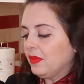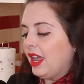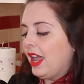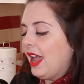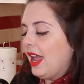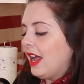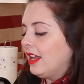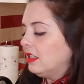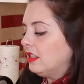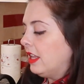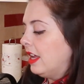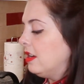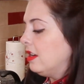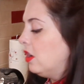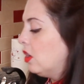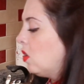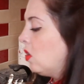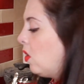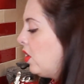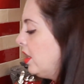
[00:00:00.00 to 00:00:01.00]
And then
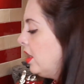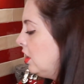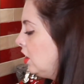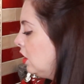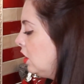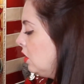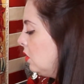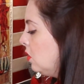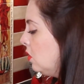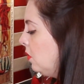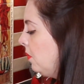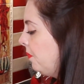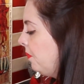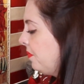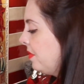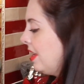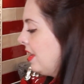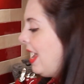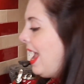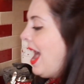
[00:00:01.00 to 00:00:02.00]
you're going to
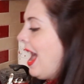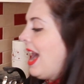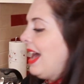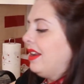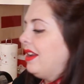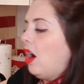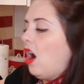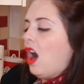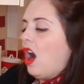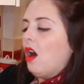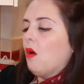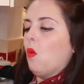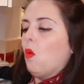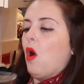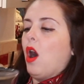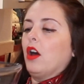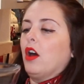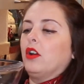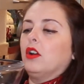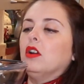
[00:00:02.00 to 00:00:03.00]
add hot
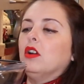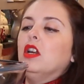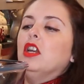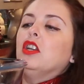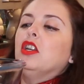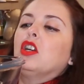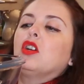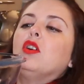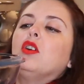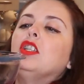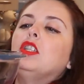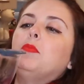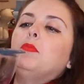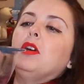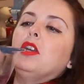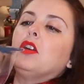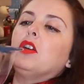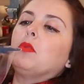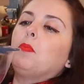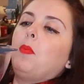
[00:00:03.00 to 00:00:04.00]
water. You're going to
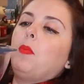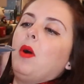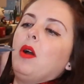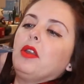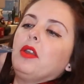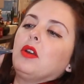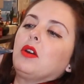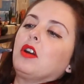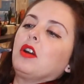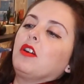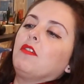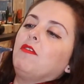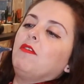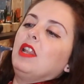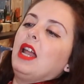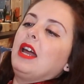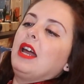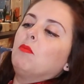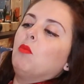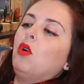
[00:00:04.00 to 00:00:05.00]
put your
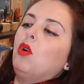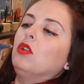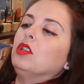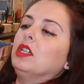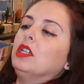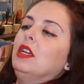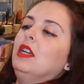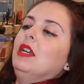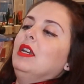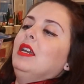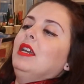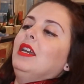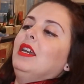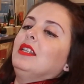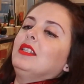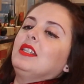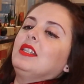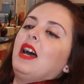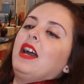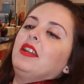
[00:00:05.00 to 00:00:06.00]
flan mold
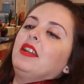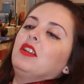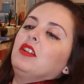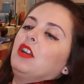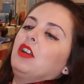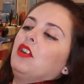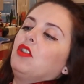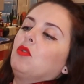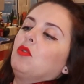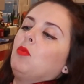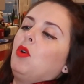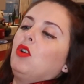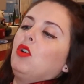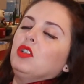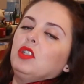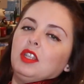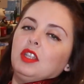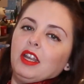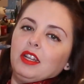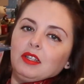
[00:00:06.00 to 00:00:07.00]
inside another
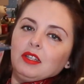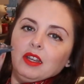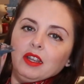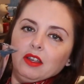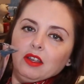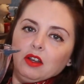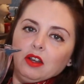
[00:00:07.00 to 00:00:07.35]
mold that